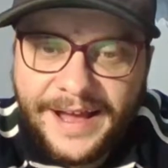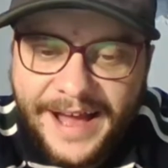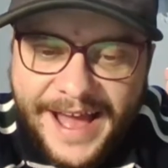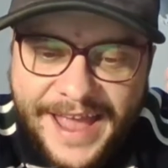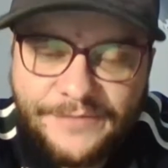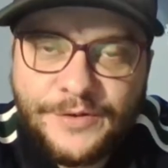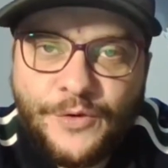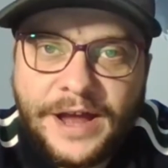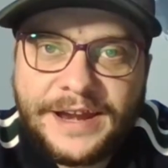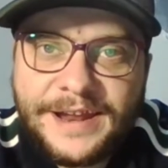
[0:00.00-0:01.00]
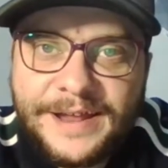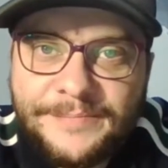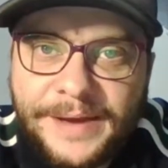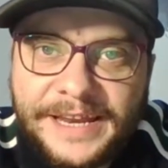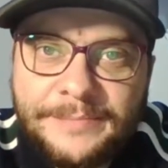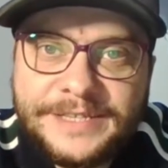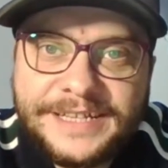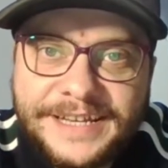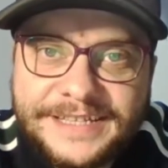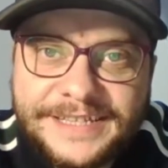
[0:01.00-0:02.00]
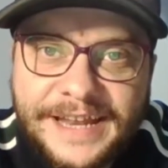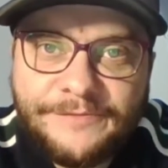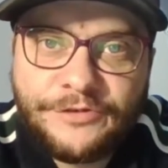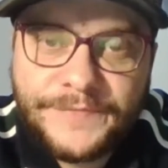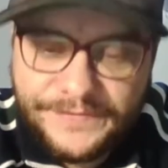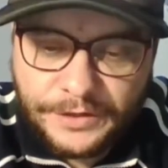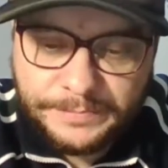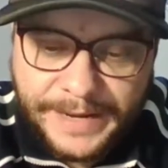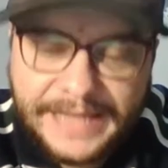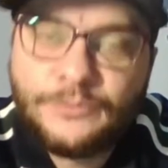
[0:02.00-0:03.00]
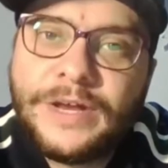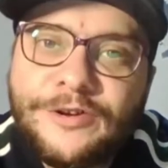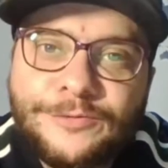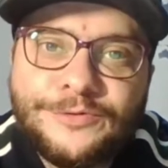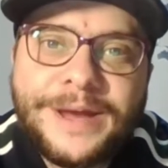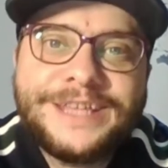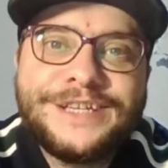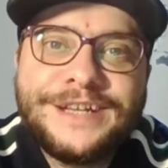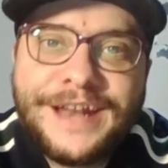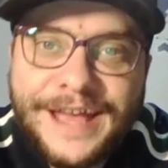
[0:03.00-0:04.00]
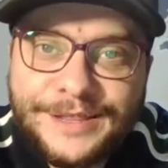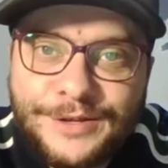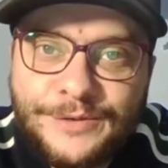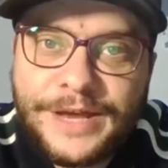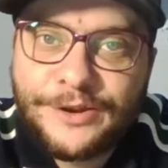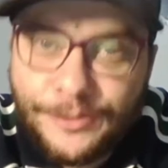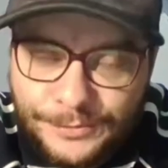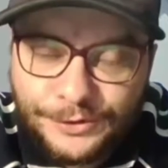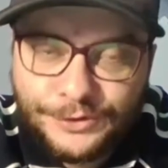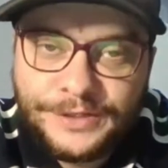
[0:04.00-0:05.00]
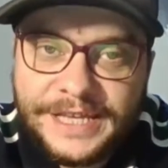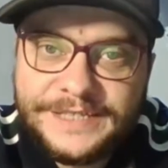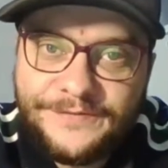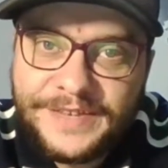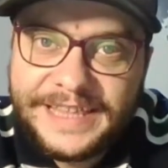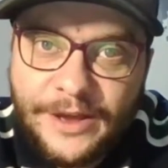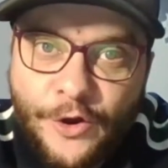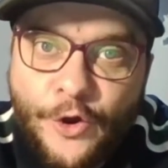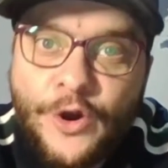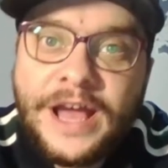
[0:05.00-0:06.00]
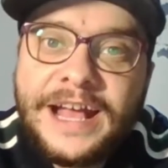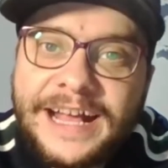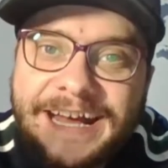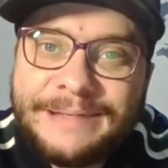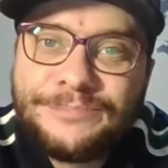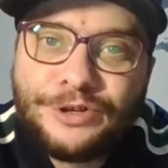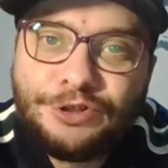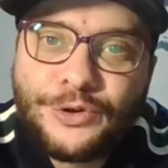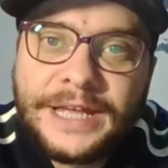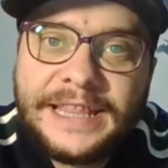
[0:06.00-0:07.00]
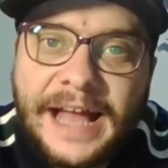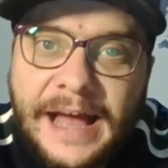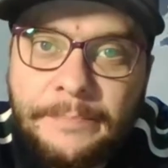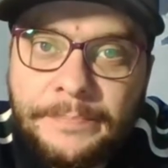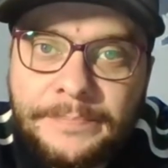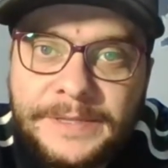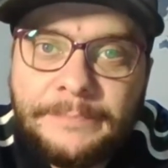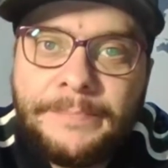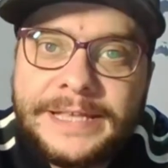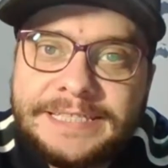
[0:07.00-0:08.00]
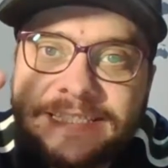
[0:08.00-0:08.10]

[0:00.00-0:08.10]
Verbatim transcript: Hi everyone, my name is Chris and I'm from Need for Spread. Welcome to my channel and uh, welcome to today's video Crypto Droid app, the best